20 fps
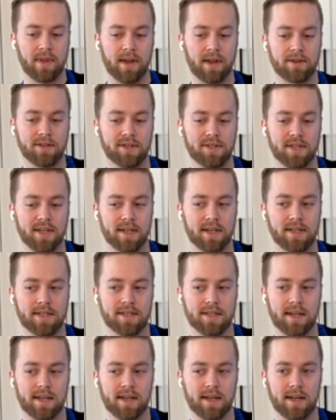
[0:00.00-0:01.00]
just think
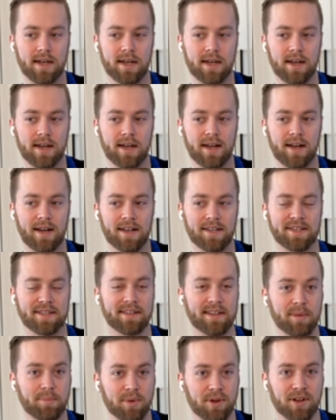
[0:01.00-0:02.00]
it's like a
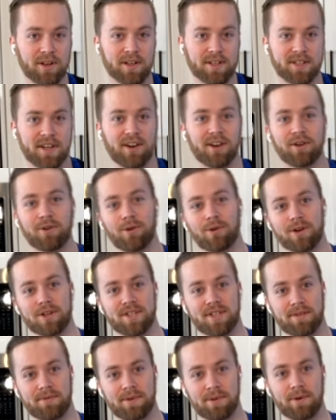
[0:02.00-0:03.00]
sleeper, a dark
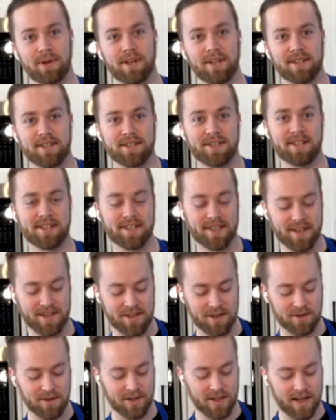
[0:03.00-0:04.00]
horse, if you will. It just doesn't get
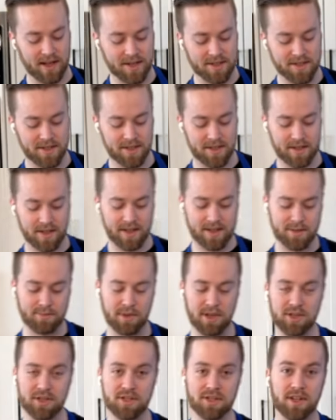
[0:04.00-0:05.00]
utilized as
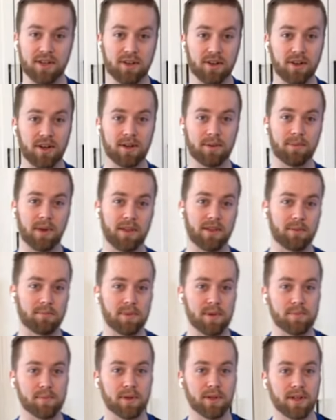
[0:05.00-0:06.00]
much as it could. I think
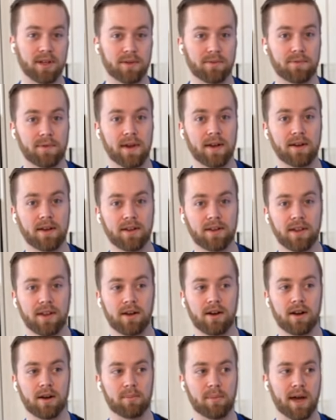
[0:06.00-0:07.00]
people look at feta and they
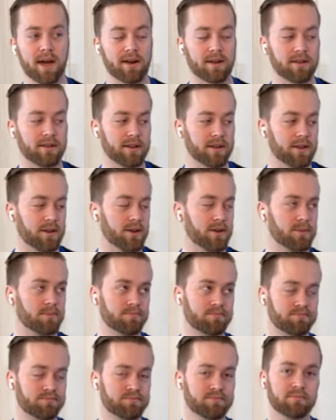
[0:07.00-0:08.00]
automatically go
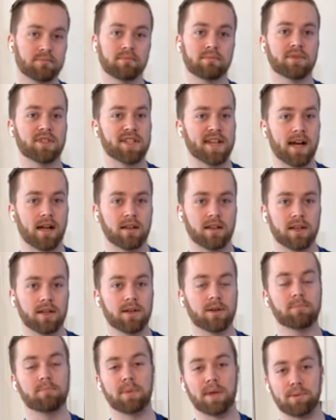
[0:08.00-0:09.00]
salad,
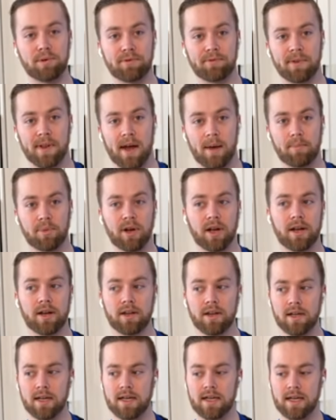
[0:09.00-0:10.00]
maybe flatbread,
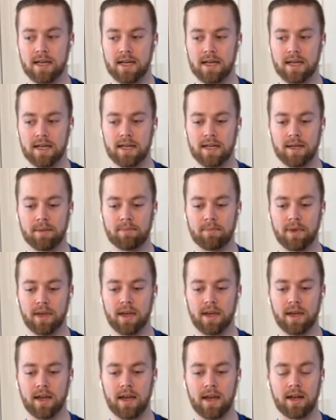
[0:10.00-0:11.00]

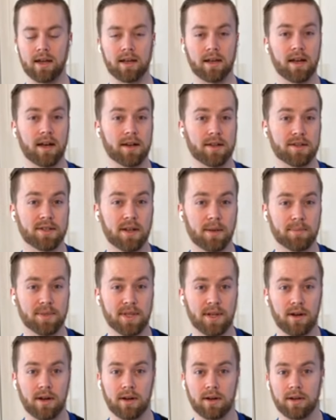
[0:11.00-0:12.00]
and it kind of stops
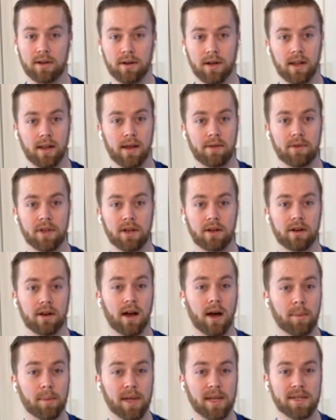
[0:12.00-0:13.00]
there. I love it on
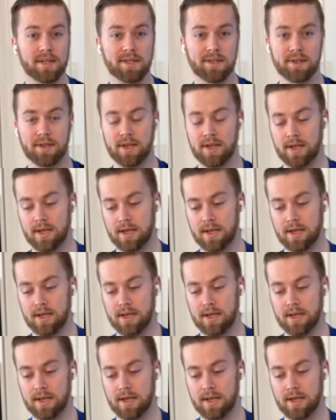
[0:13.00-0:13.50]
hummus,